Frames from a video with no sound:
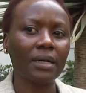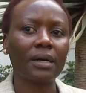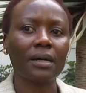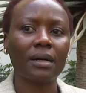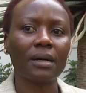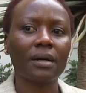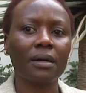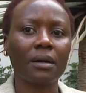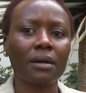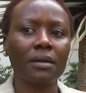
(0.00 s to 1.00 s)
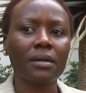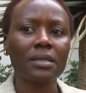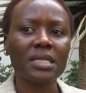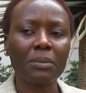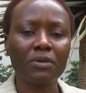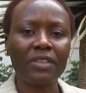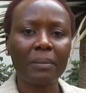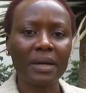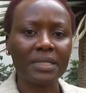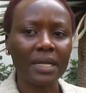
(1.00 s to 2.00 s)
Some of
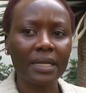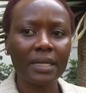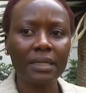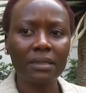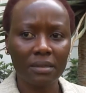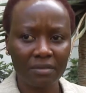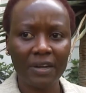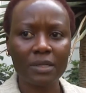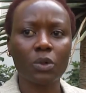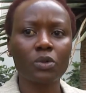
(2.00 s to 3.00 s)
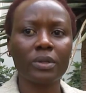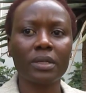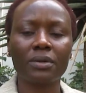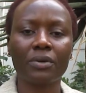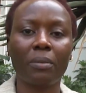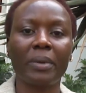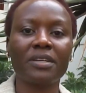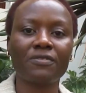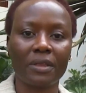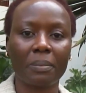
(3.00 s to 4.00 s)
them are daily. In fact, what we
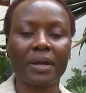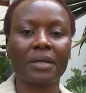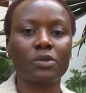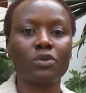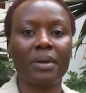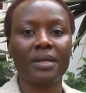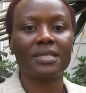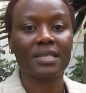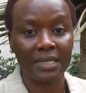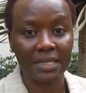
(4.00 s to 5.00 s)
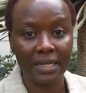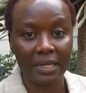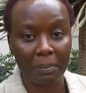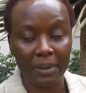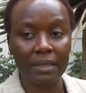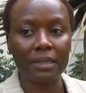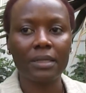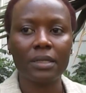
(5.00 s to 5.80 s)
recommend for the pregnant women is a daily pill.